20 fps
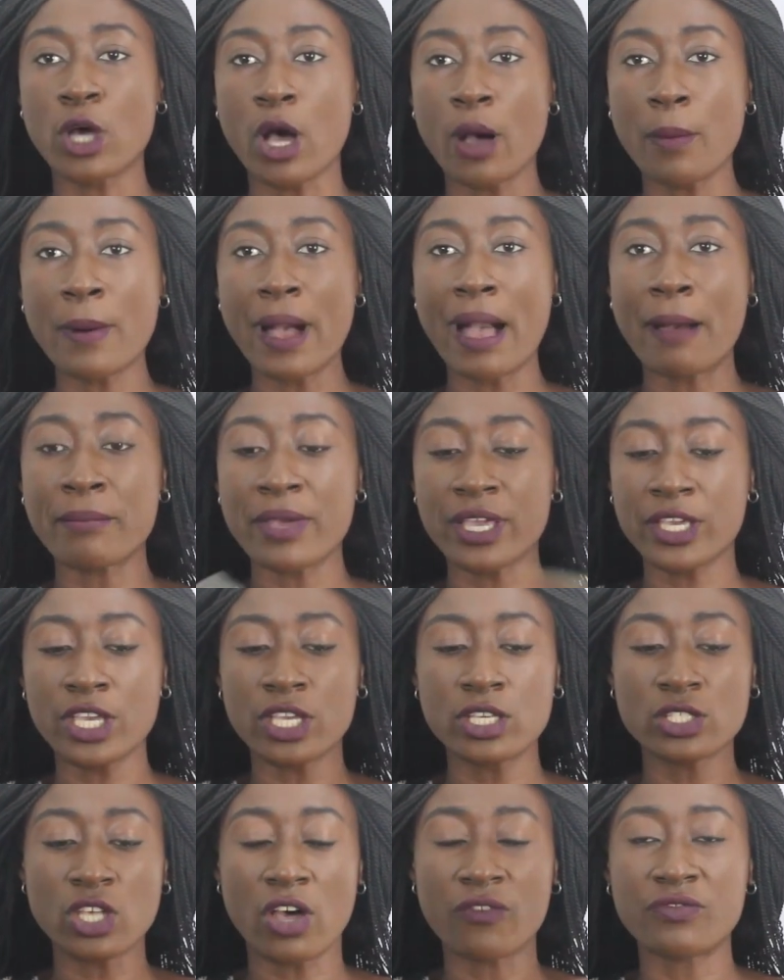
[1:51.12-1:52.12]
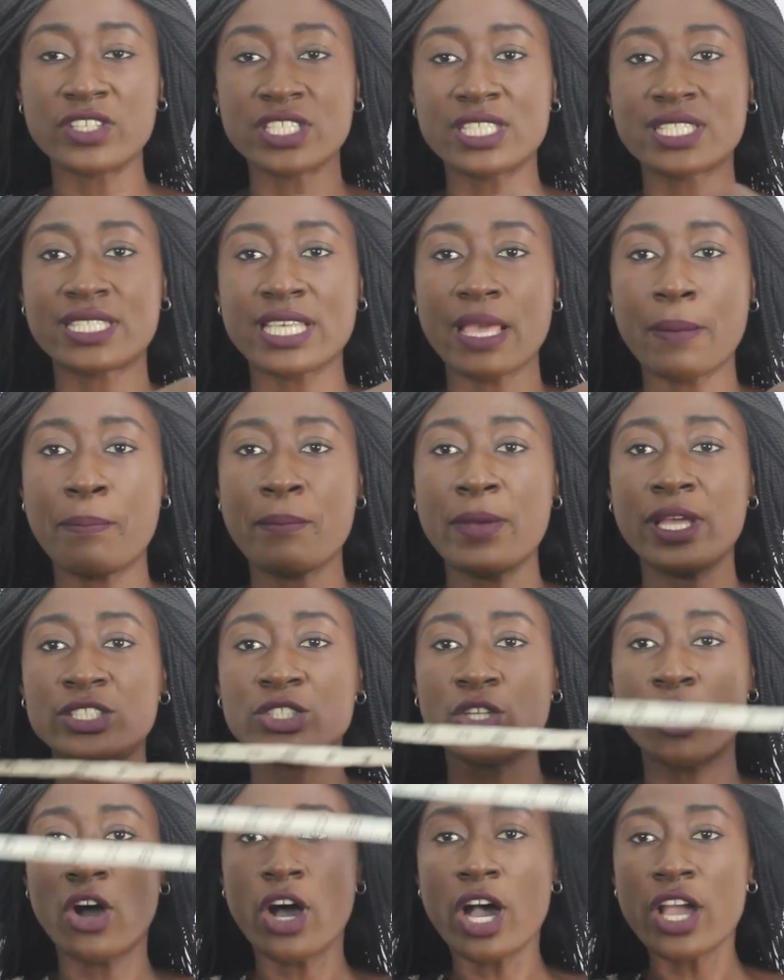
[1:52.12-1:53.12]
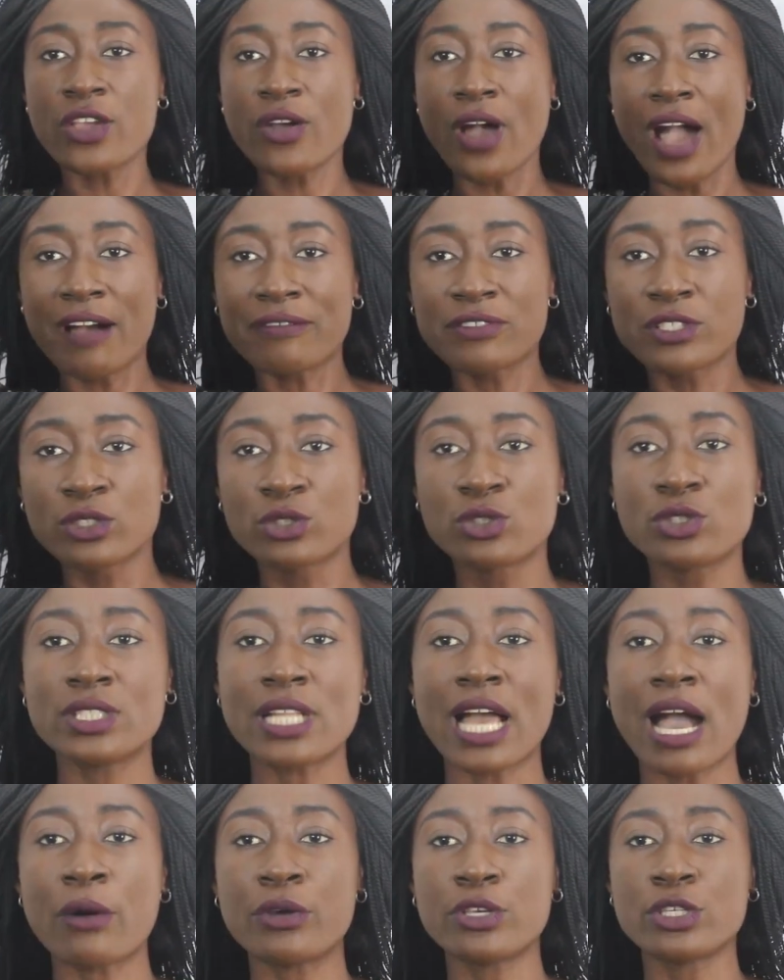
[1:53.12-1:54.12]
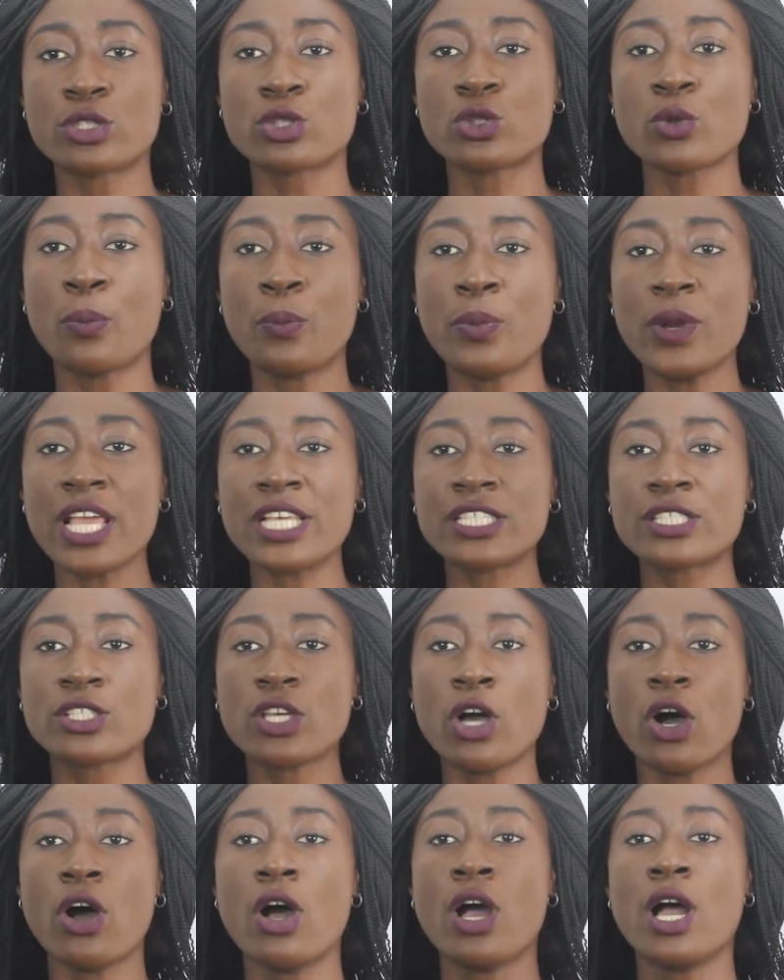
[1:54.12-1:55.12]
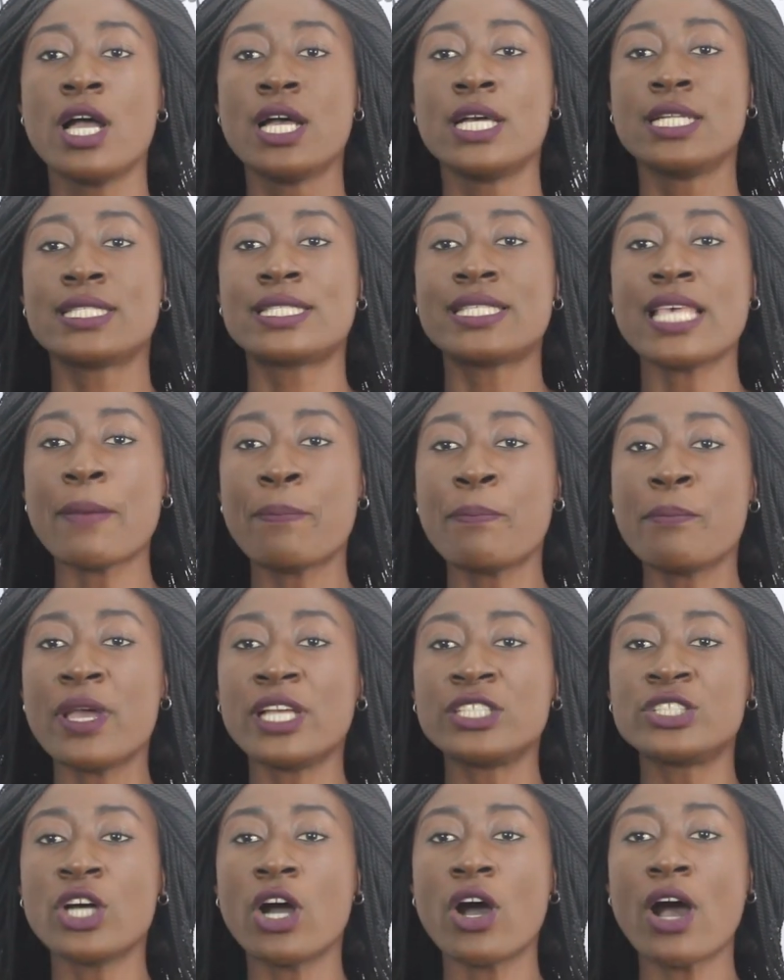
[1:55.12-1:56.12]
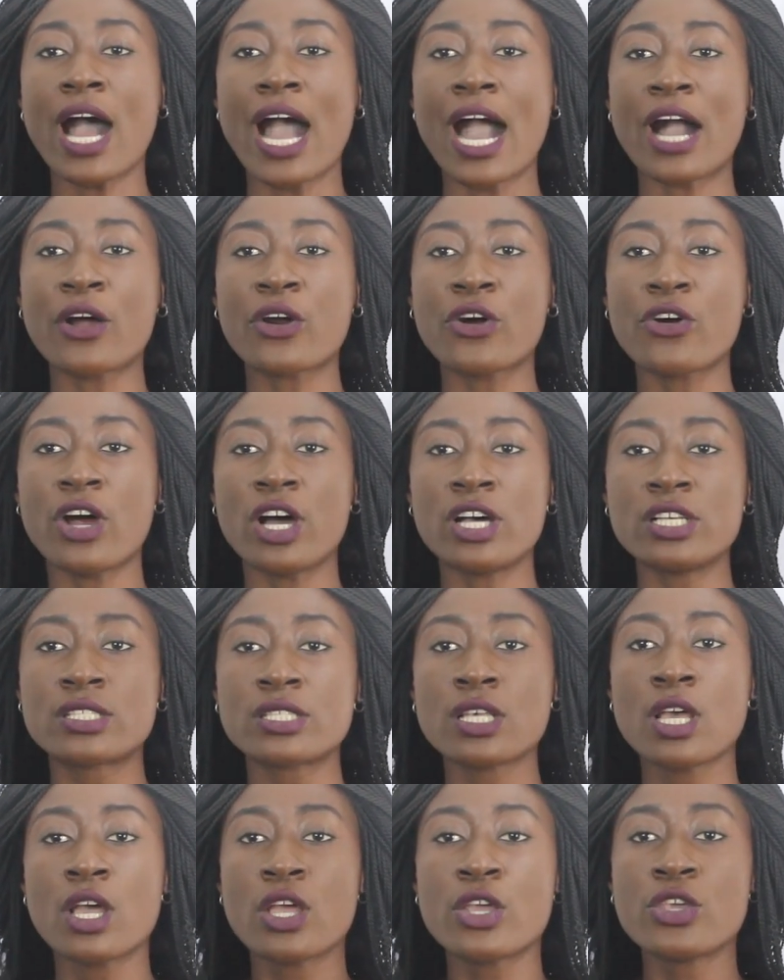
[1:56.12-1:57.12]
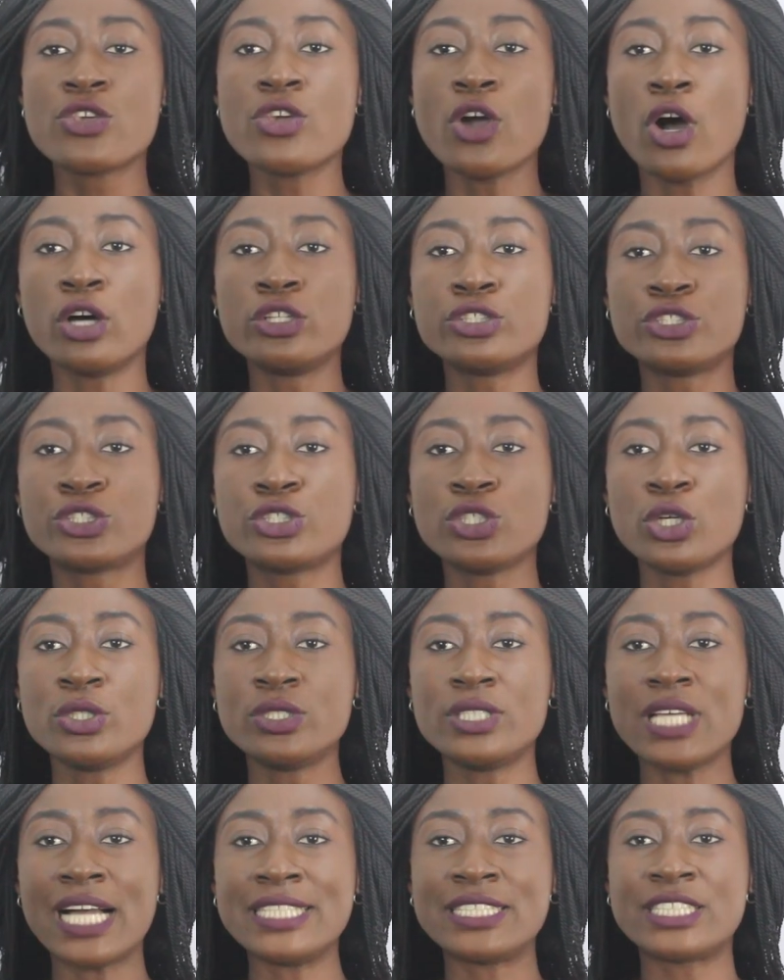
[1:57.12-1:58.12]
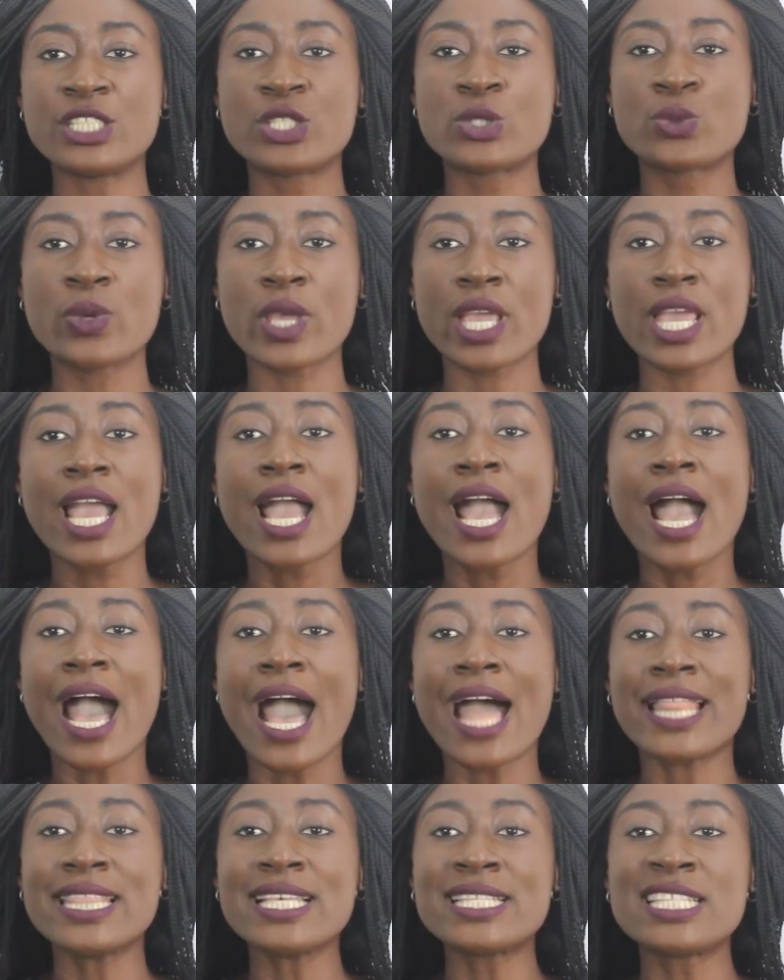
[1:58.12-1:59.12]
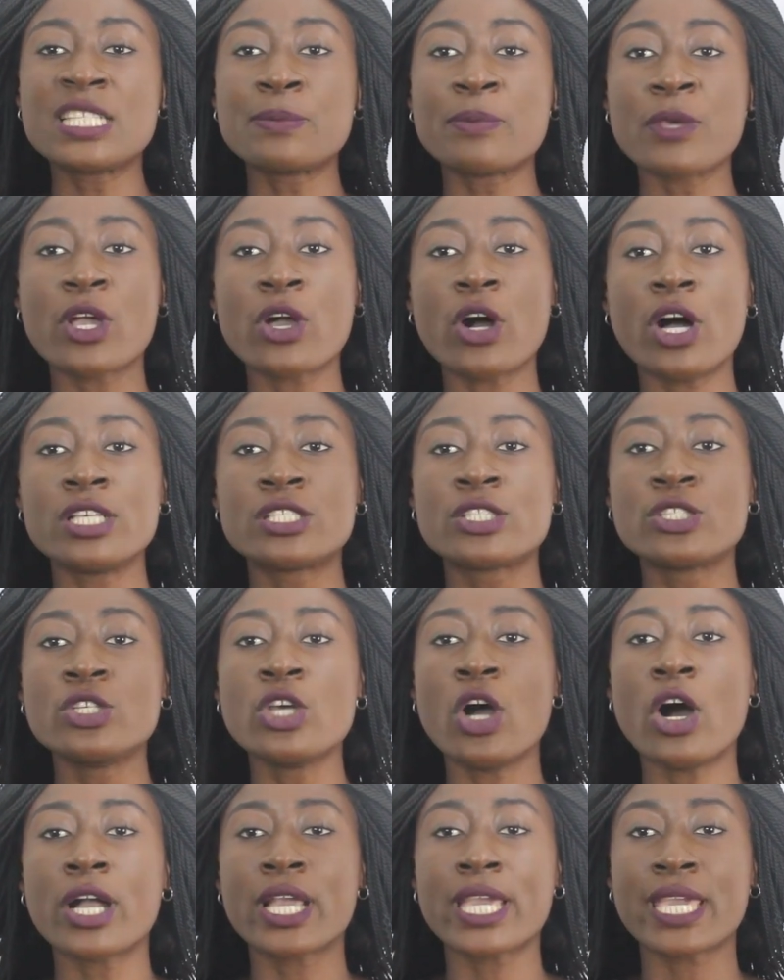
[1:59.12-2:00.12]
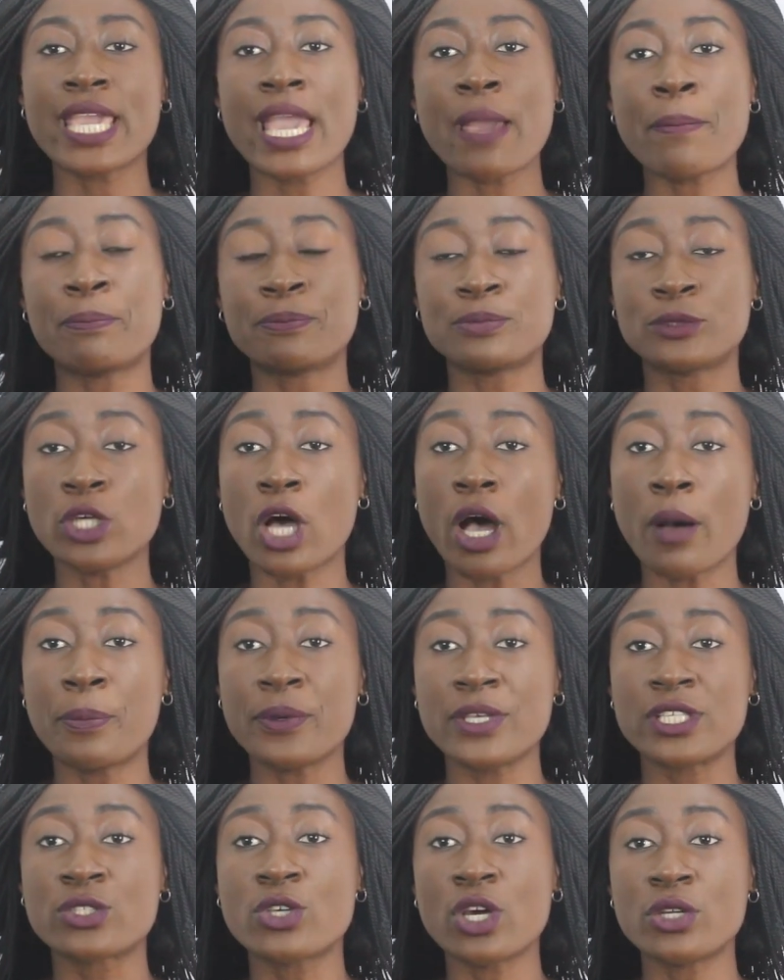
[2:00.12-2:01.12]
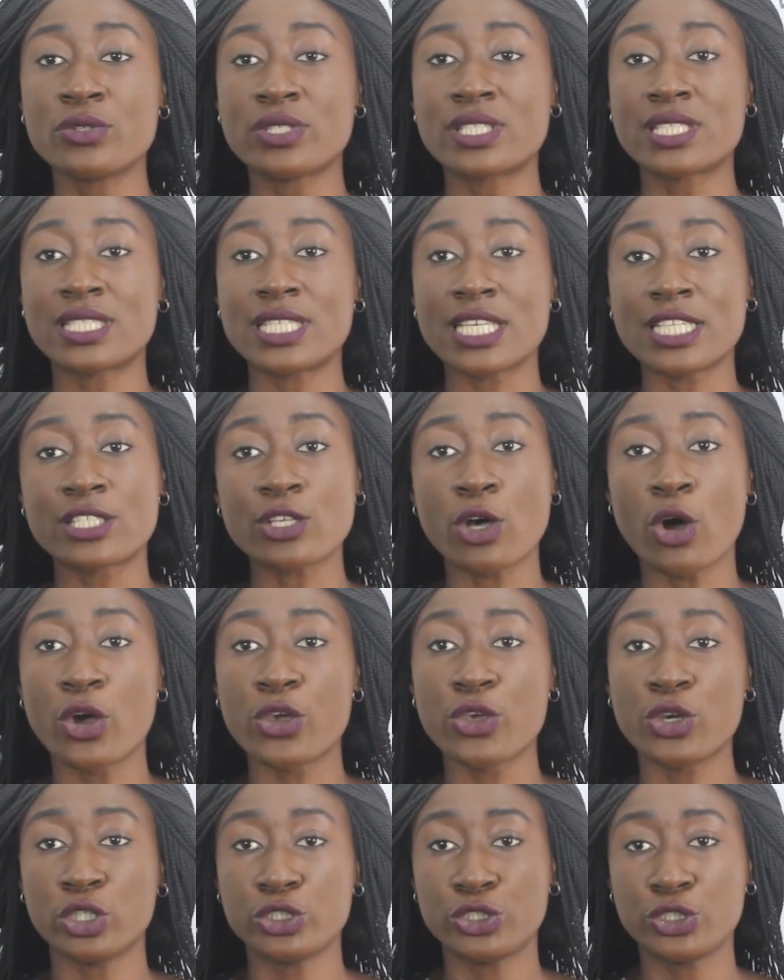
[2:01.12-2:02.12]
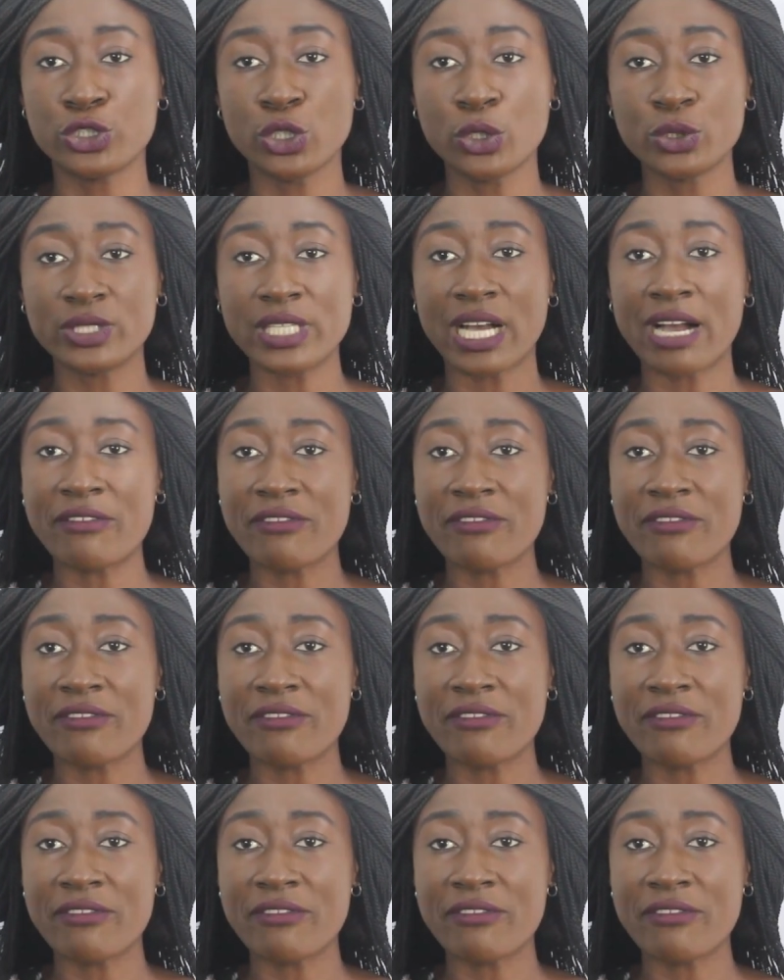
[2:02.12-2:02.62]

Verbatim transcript: top, and making use of this tape measure, all you have to do now is to place your tape measure across your shoulder this way, and this is because your cape top is going to sit on your shoulder,